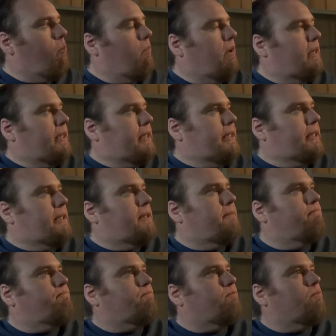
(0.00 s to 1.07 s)
uh,
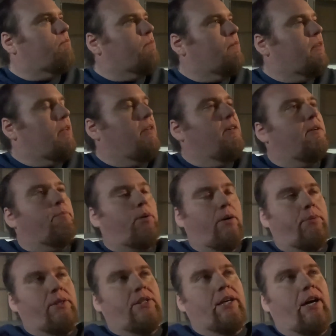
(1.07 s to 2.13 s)

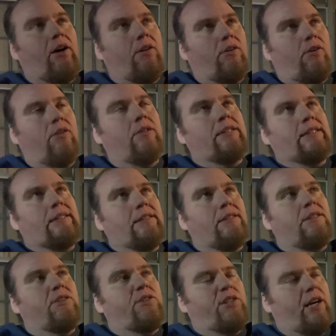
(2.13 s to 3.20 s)
puppy chow,
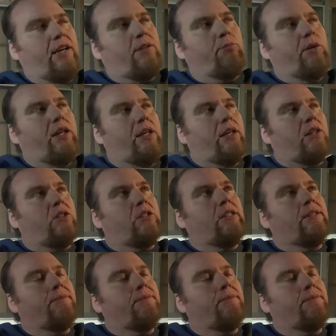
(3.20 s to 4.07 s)
Chex Mix.